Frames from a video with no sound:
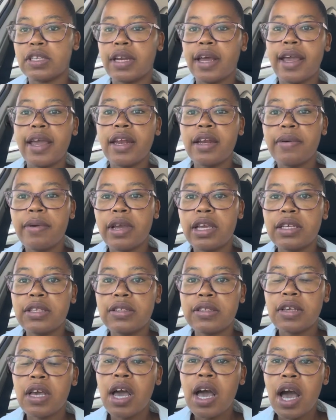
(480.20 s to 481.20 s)

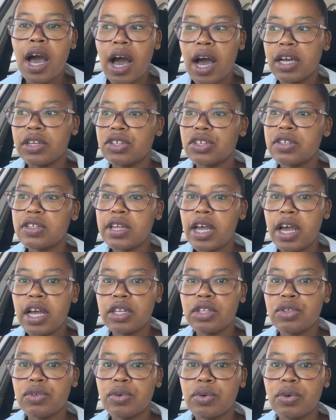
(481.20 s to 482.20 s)
Anyways, I just
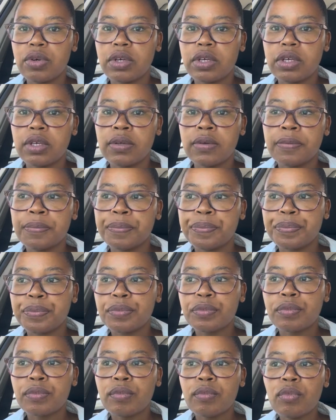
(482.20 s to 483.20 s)
had to
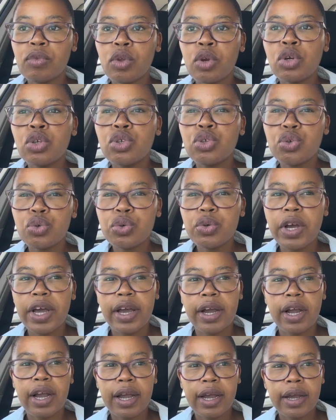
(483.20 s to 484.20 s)
do
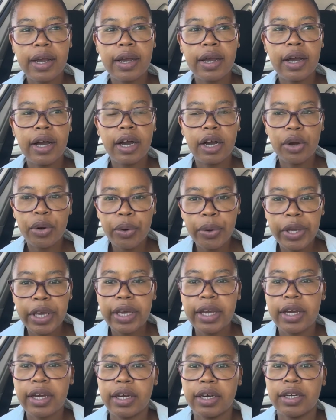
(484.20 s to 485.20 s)
a
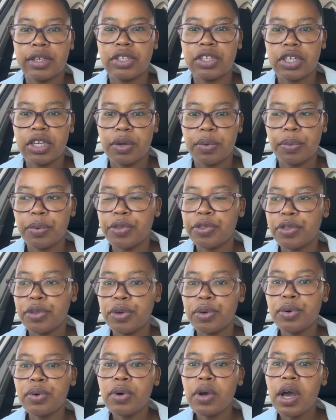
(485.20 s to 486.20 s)
quick chat with
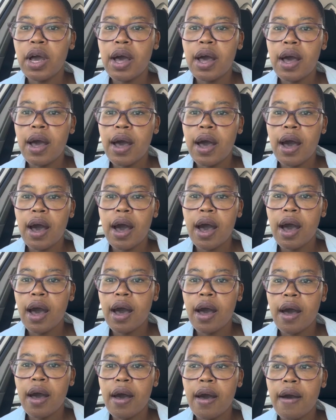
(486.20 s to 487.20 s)
you,
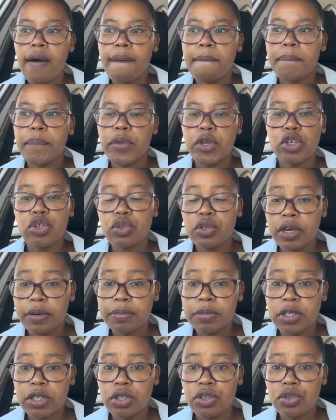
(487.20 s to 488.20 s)
just to
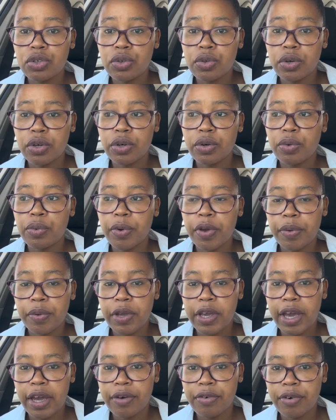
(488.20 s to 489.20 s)
update you on where
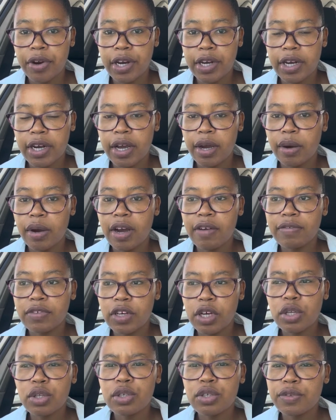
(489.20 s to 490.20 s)
we're at right now. I've
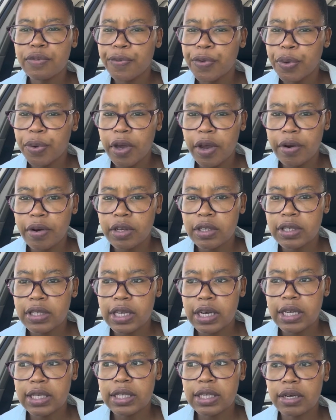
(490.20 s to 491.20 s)
done those few errands
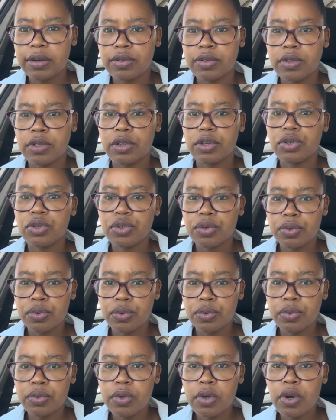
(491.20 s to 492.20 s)
that I said I was gonna
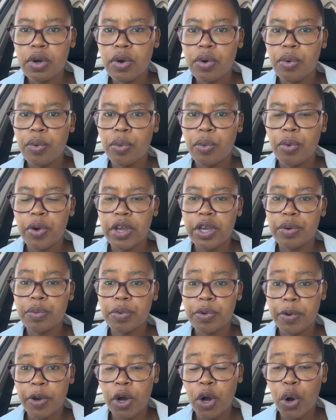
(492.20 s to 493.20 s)
do when
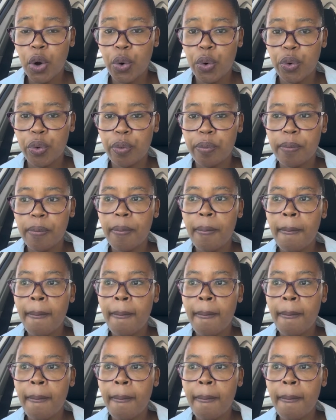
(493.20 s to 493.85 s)
we were home,